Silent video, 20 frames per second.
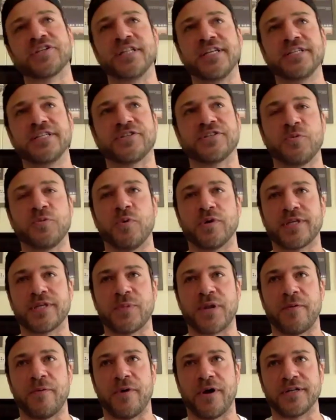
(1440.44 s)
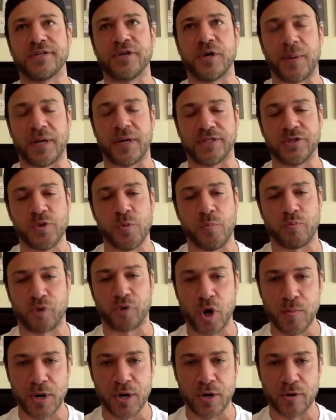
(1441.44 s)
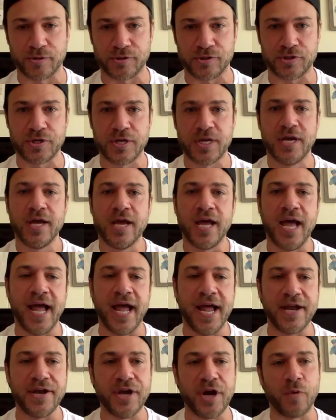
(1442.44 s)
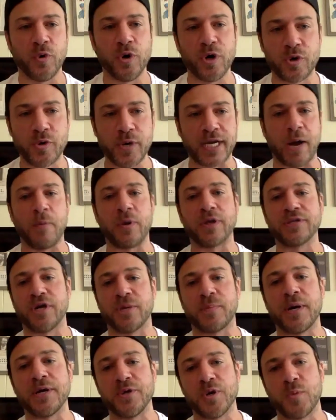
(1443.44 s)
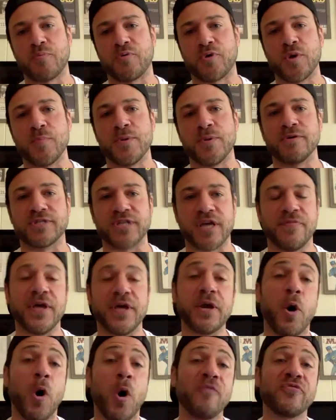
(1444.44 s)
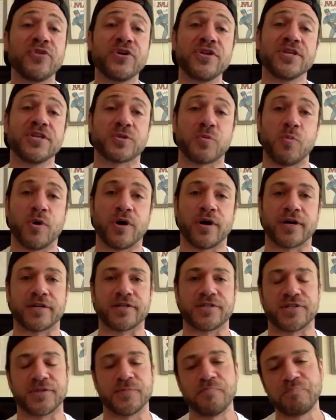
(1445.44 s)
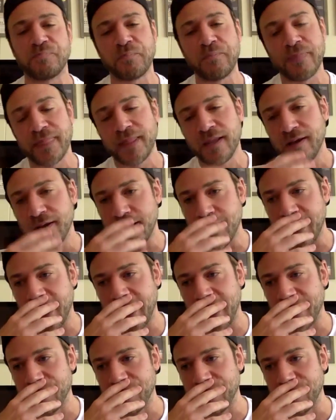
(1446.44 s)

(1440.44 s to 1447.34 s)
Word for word: leads us to something I want to talk about too: promos. And uh, real quick, I want to talk about your promos, and then hopefully this works. Sure. Um,